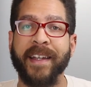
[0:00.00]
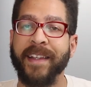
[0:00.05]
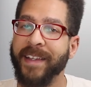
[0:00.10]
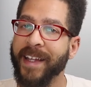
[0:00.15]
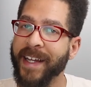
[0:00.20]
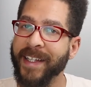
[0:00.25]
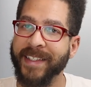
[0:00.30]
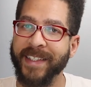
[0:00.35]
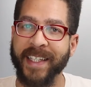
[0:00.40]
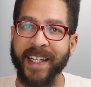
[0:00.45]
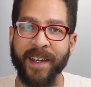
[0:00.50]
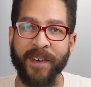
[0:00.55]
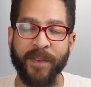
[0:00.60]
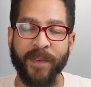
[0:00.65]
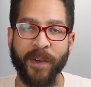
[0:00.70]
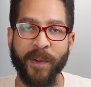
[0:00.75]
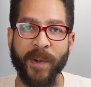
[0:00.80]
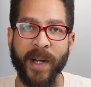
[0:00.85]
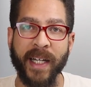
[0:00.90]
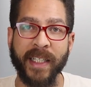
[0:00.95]
Thanks again
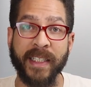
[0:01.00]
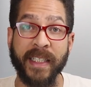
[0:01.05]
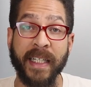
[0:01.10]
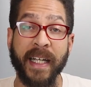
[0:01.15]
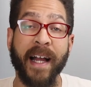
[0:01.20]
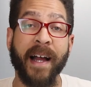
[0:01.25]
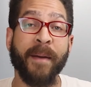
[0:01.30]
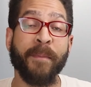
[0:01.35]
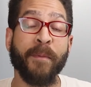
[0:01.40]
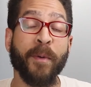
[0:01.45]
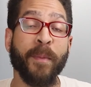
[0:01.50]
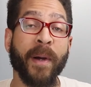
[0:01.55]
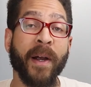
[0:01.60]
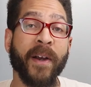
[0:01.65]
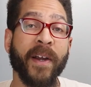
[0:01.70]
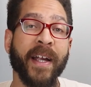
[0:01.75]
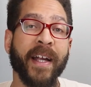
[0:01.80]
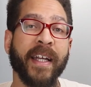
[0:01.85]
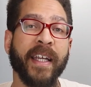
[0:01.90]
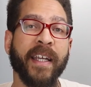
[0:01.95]
for watching. I'm
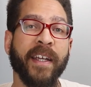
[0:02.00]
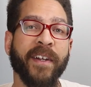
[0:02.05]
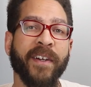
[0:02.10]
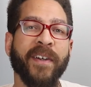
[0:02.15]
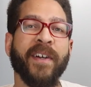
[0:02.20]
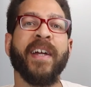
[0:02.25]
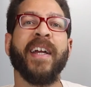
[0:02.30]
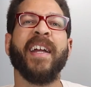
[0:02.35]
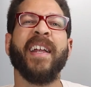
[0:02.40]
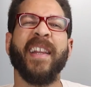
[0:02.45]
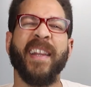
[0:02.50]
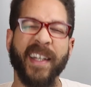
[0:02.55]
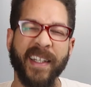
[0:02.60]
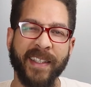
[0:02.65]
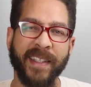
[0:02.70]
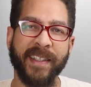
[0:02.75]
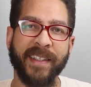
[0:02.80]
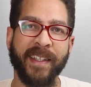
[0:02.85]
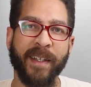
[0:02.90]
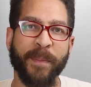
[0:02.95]
Omari Akil. This
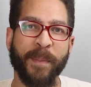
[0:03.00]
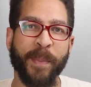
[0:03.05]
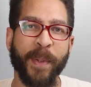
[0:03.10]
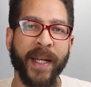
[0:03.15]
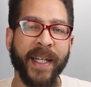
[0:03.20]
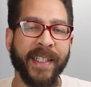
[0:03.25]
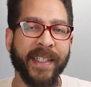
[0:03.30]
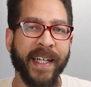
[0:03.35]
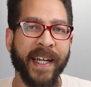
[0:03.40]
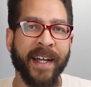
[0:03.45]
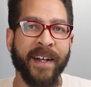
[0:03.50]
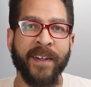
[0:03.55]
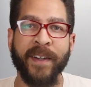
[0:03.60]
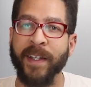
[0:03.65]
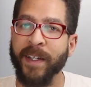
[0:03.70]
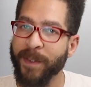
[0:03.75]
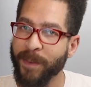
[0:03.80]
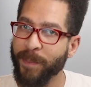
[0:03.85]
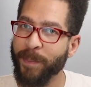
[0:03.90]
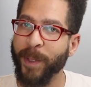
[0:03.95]
is The Breakdown,
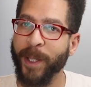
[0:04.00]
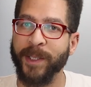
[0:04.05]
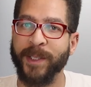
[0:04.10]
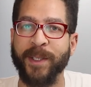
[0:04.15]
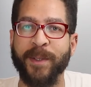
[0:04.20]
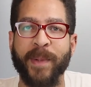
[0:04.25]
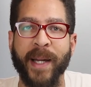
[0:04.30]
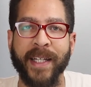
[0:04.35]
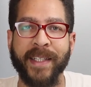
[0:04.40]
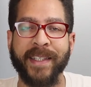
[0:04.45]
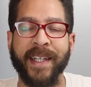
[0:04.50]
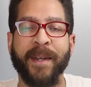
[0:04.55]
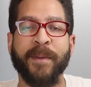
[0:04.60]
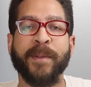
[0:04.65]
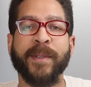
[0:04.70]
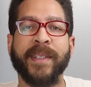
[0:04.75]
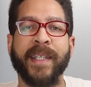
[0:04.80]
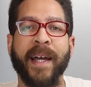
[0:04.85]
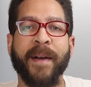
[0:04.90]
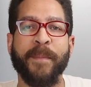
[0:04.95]
brought to you by
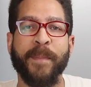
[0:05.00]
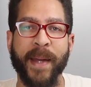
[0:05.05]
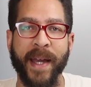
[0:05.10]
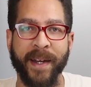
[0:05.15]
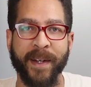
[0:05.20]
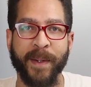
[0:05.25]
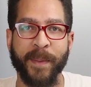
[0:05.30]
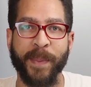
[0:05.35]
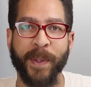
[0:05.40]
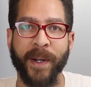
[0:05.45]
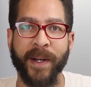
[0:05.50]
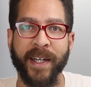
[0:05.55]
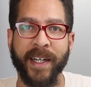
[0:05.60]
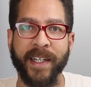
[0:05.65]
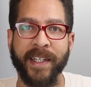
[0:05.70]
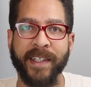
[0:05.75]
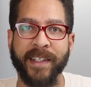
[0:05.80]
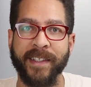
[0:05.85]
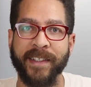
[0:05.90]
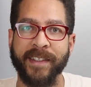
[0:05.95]
Tabletop Backer
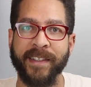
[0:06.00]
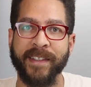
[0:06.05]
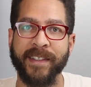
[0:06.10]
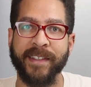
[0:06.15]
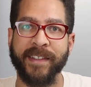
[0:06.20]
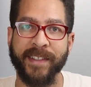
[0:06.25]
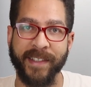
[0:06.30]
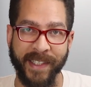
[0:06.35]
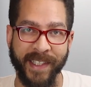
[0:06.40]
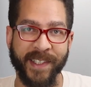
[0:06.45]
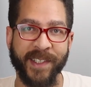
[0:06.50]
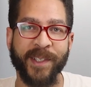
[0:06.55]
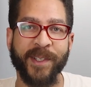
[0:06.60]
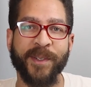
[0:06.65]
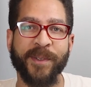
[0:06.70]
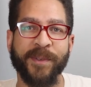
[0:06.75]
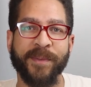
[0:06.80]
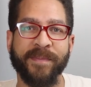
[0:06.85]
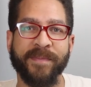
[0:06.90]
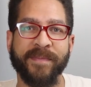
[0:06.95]
Party. See you
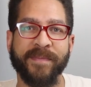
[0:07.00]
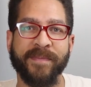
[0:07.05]
soon.